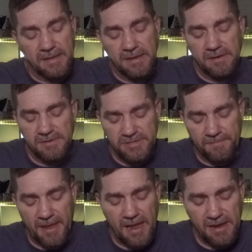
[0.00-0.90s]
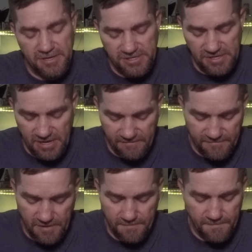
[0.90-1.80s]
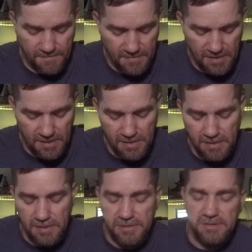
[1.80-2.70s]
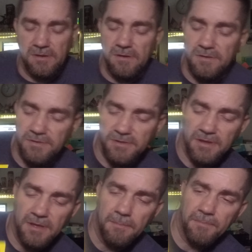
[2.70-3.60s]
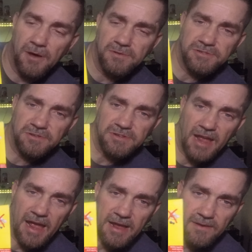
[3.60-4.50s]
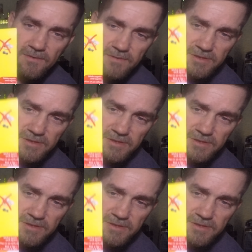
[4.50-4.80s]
here's the package it came from. It's called upholster tack or